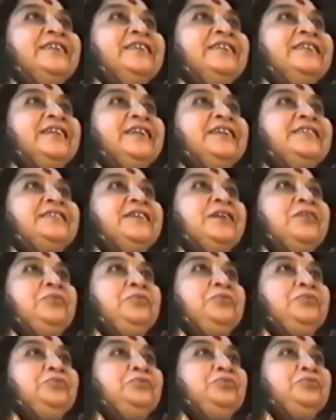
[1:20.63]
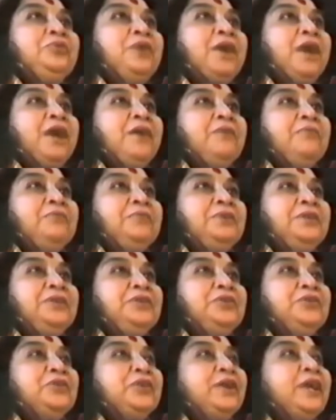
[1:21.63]
that's how you too have in
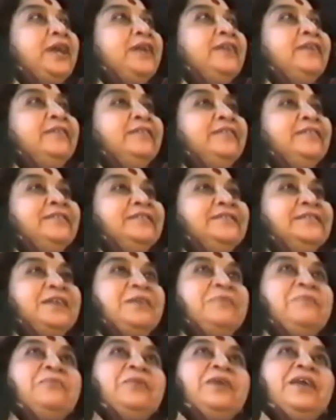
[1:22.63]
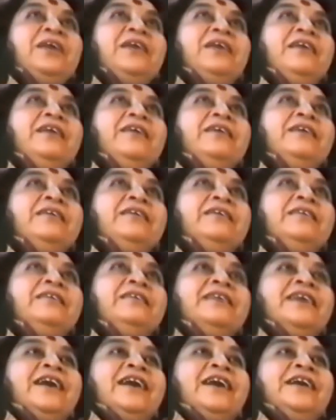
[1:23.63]
your head, same way.
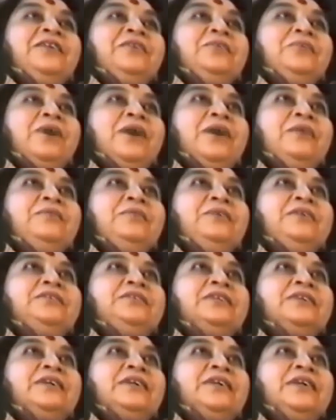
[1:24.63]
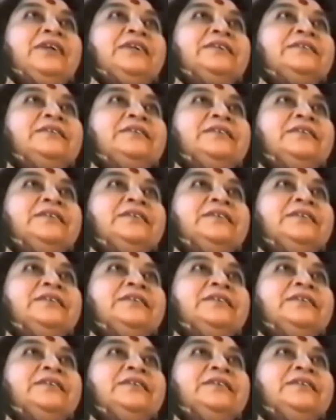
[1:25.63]
And you have the chakras,